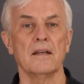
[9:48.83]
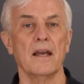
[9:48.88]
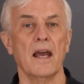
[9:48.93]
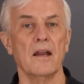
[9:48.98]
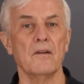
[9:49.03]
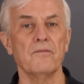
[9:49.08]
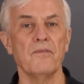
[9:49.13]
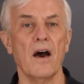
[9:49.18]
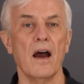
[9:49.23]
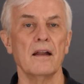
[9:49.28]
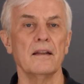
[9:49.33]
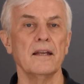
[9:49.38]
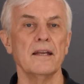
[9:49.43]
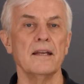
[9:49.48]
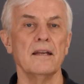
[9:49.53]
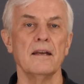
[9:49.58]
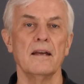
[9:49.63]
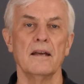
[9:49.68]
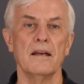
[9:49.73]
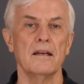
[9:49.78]
And
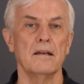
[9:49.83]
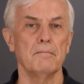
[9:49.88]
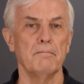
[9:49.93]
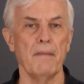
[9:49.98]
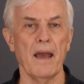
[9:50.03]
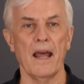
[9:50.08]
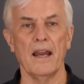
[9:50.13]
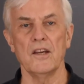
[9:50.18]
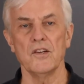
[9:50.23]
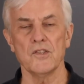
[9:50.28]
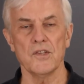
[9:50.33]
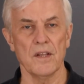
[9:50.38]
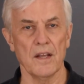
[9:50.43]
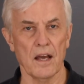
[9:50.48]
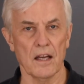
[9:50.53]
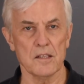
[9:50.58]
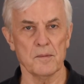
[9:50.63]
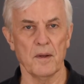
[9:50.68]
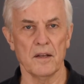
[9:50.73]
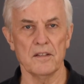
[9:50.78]
finally, manage the
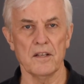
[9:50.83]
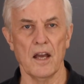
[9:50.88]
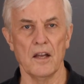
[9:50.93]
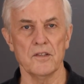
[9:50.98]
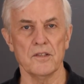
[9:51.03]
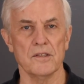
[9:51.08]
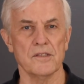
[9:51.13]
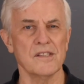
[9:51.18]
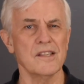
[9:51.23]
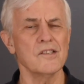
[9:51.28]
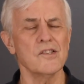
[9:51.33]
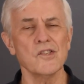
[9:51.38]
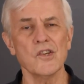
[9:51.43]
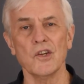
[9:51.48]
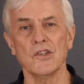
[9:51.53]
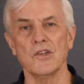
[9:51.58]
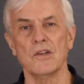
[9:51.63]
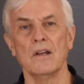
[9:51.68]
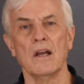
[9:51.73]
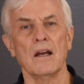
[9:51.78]
expectations. This is
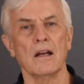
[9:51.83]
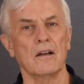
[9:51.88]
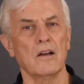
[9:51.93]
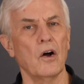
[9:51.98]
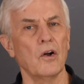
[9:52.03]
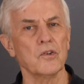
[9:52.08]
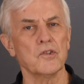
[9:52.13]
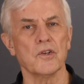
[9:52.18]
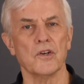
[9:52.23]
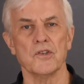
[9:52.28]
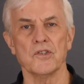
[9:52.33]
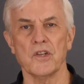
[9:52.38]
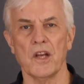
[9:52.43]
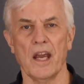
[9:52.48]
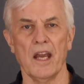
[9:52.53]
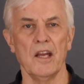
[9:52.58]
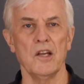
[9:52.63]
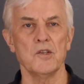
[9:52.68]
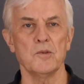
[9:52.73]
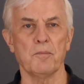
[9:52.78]
a culture
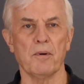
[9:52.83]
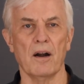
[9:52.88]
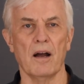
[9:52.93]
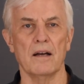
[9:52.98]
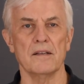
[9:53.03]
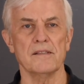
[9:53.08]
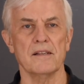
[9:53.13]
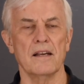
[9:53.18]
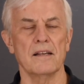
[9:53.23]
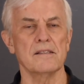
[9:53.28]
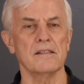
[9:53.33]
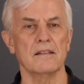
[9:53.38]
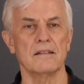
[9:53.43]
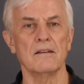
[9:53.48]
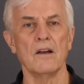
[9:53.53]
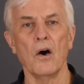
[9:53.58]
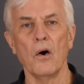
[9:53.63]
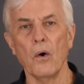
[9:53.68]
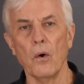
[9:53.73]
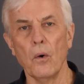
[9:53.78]
change process,
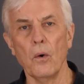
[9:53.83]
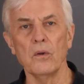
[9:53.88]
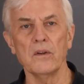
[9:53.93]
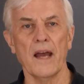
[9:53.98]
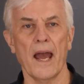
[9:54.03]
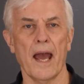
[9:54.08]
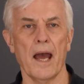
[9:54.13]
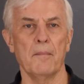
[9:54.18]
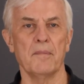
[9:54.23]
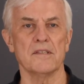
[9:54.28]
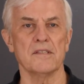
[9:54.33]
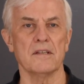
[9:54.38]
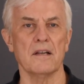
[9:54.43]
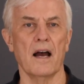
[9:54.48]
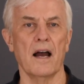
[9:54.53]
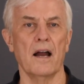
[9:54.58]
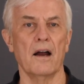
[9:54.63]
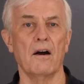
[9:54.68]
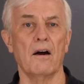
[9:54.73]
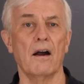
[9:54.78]
and old habits
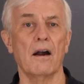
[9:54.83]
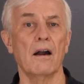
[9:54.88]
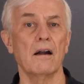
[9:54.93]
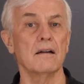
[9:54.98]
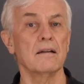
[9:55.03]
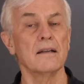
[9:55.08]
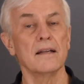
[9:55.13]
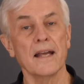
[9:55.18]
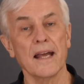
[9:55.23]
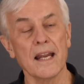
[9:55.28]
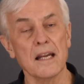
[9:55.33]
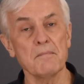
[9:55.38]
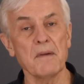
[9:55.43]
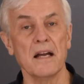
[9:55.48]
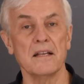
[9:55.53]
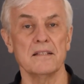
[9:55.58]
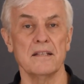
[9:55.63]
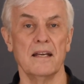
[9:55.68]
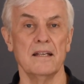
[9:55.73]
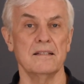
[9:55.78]
die hard, and it
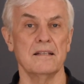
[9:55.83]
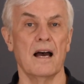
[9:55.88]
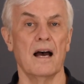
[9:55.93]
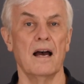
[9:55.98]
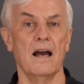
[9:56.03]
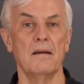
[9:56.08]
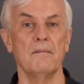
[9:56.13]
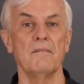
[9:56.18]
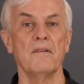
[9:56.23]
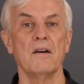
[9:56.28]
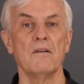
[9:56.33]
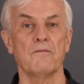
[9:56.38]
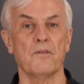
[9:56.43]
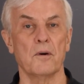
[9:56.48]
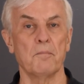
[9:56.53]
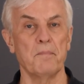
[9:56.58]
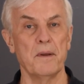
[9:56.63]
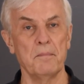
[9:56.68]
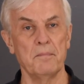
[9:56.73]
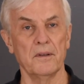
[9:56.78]
might take time
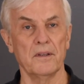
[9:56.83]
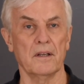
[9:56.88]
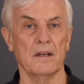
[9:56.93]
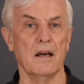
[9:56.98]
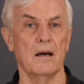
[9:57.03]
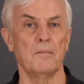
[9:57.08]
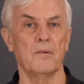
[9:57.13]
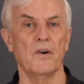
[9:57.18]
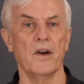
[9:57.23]
for people to come